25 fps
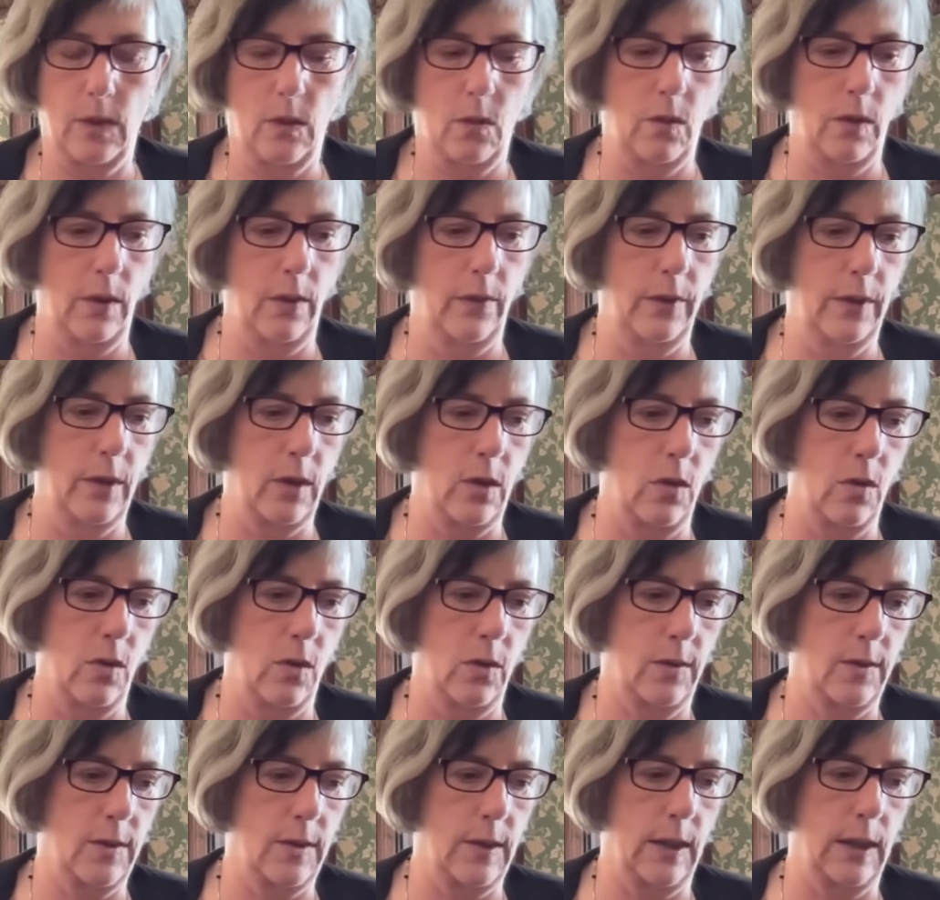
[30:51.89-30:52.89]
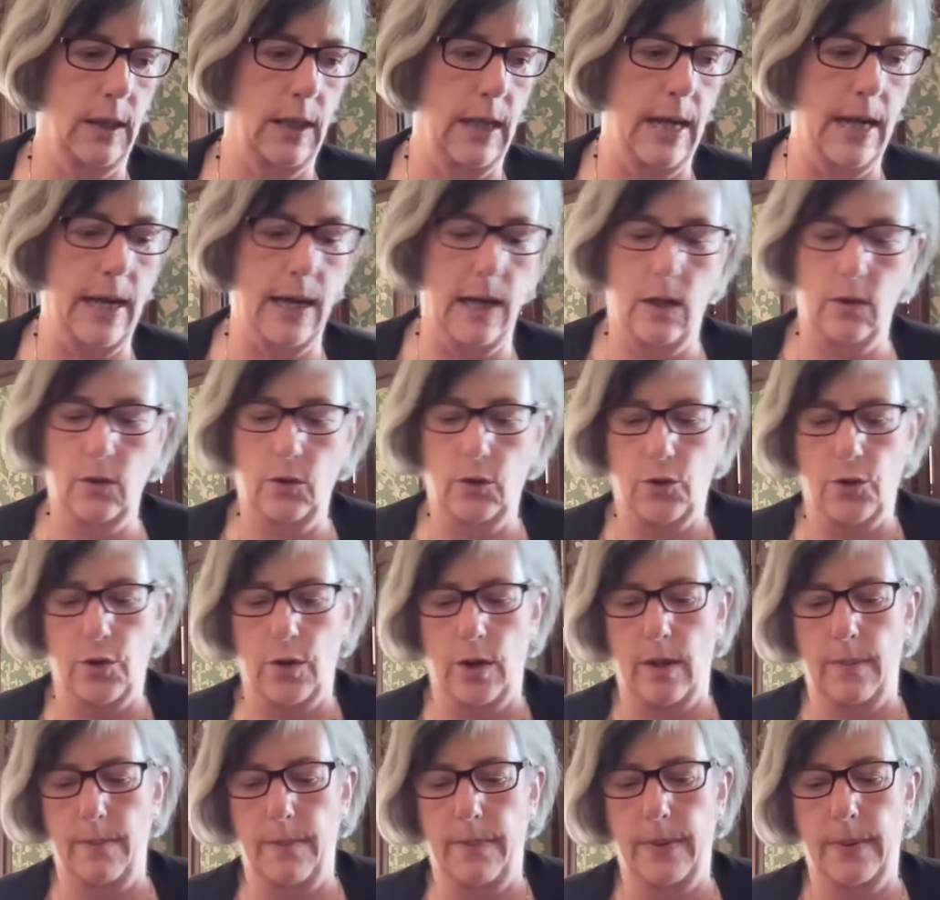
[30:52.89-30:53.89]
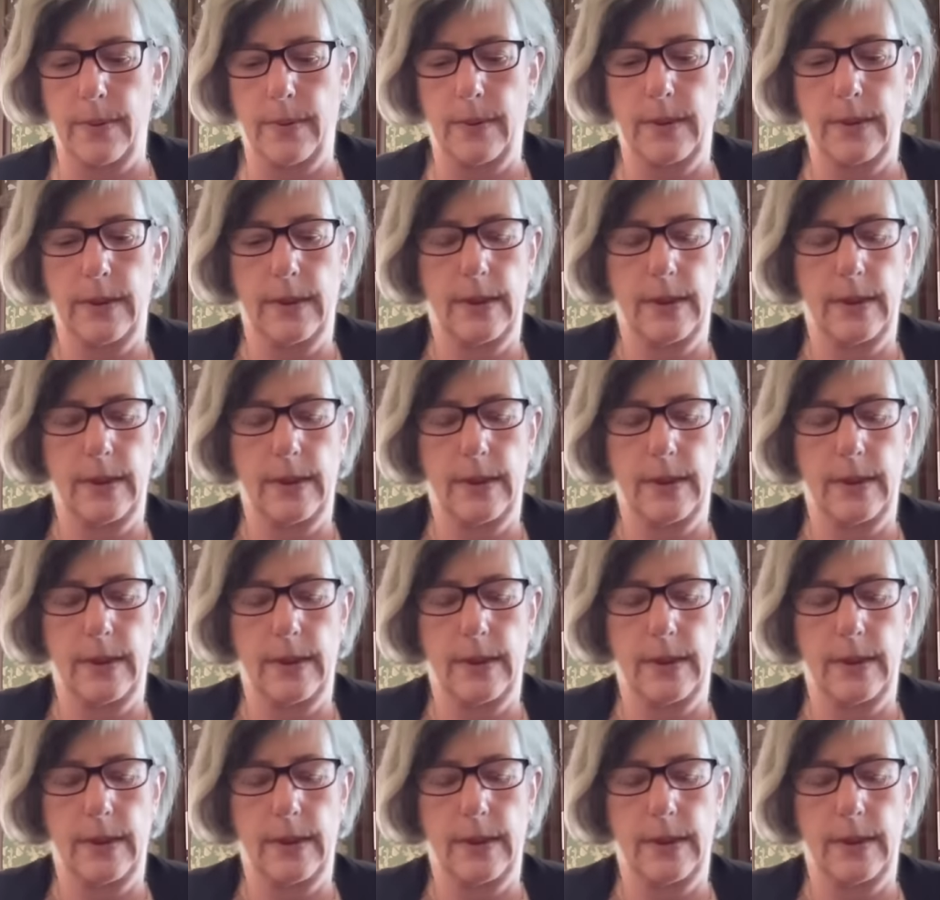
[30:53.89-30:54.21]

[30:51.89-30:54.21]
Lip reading: Will the courts allow Trump